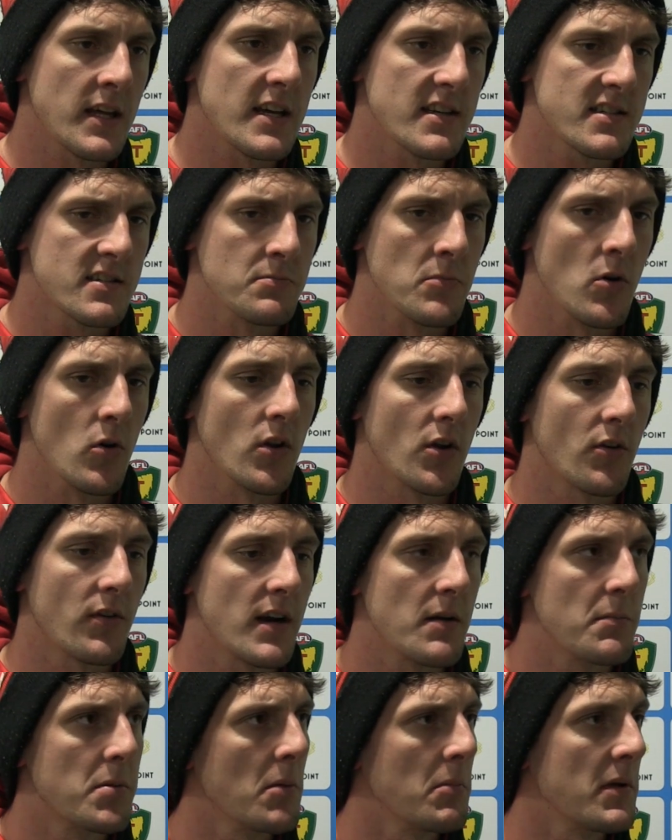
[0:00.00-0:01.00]
their smaller
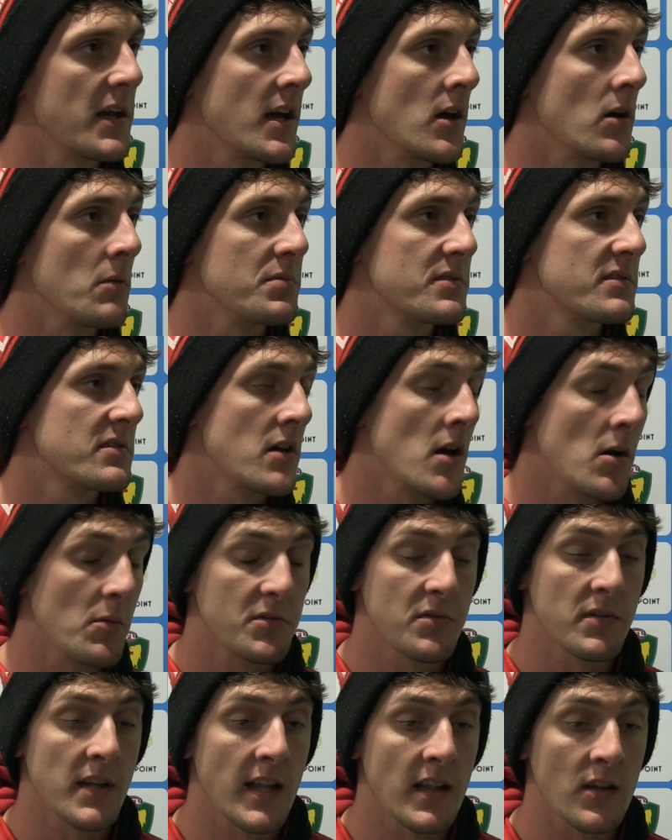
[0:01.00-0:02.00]
ground probably helps
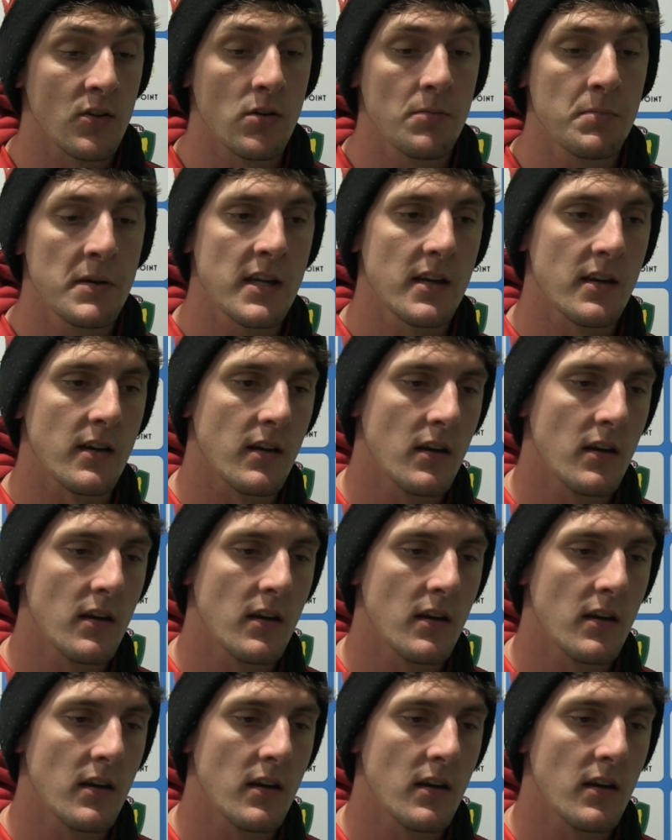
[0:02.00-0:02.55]
with that a little bit.